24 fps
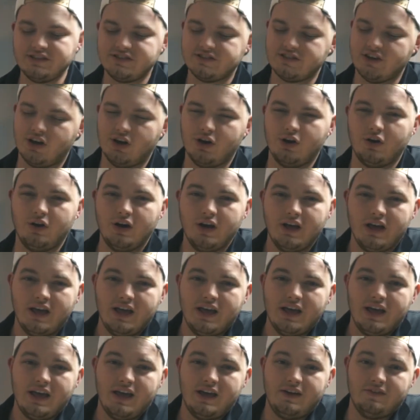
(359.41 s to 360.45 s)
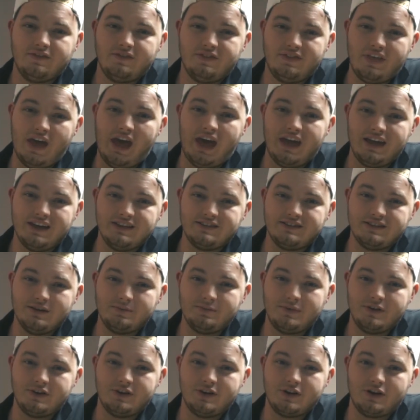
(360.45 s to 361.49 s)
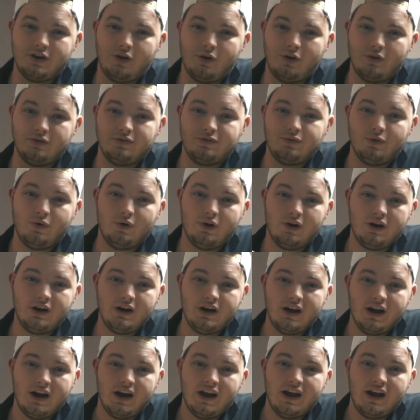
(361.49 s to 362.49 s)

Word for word: So if that is something you're going for,